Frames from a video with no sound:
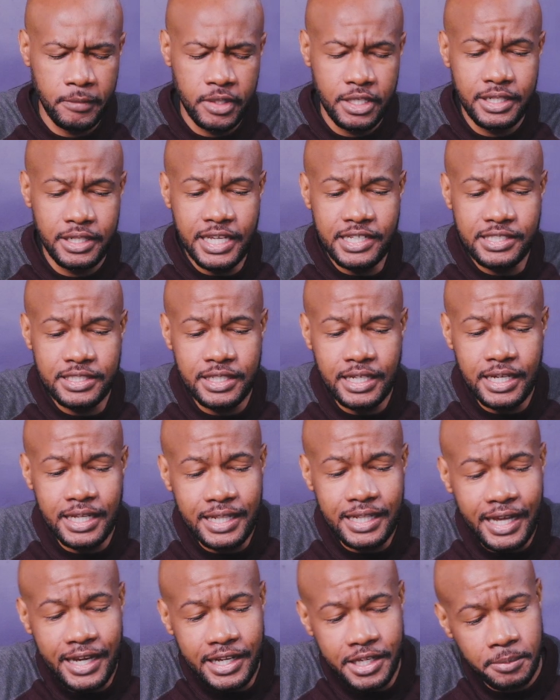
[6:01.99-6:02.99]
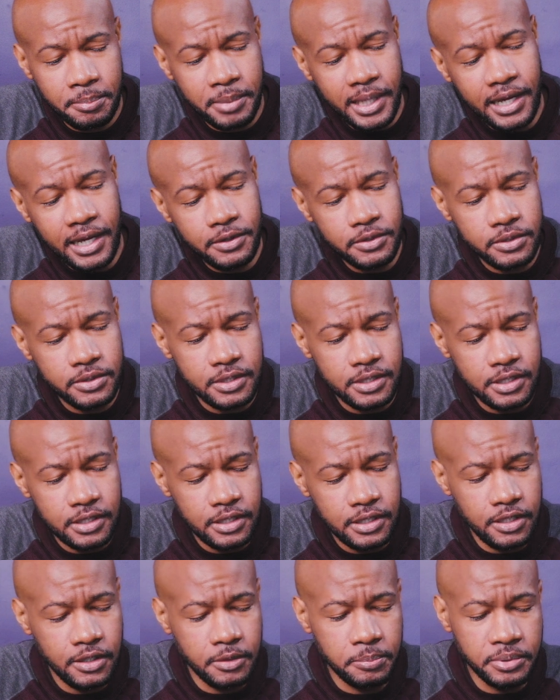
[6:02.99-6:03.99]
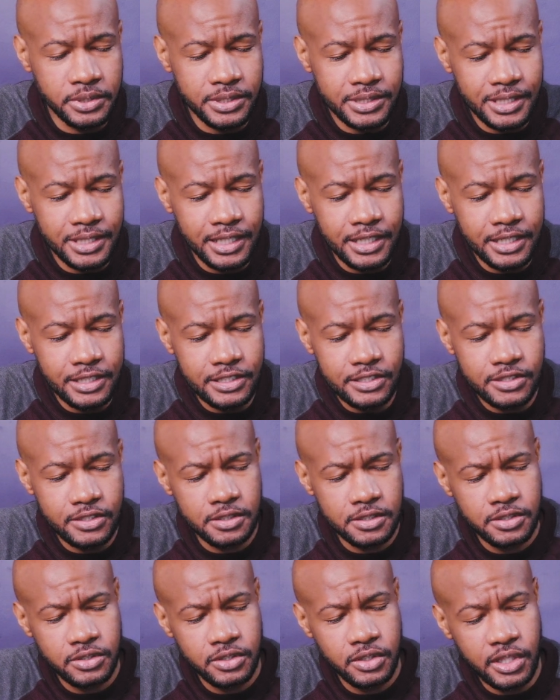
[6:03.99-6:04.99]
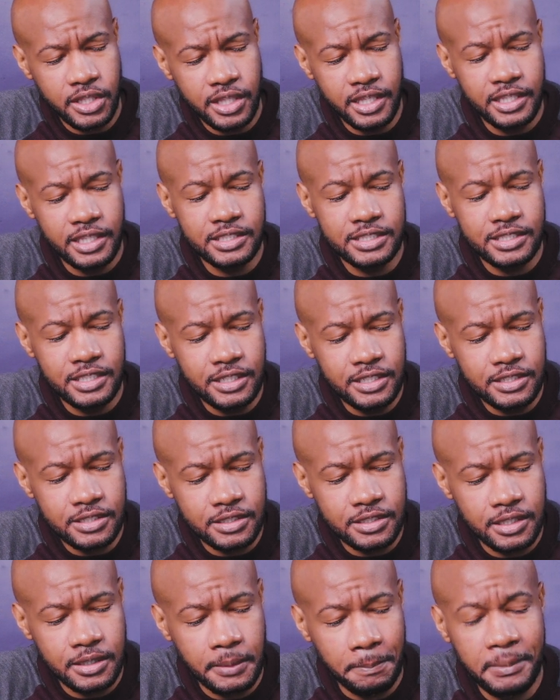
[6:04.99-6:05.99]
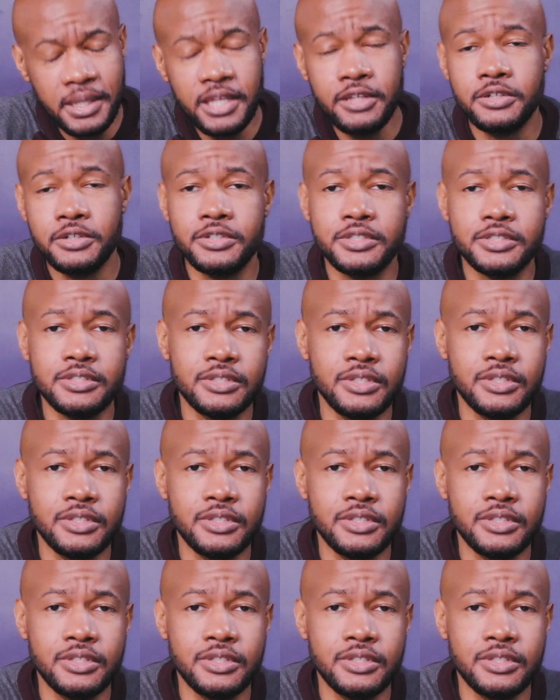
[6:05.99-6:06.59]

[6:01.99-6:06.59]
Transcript: Next thing I like about the PreSonus is these meters.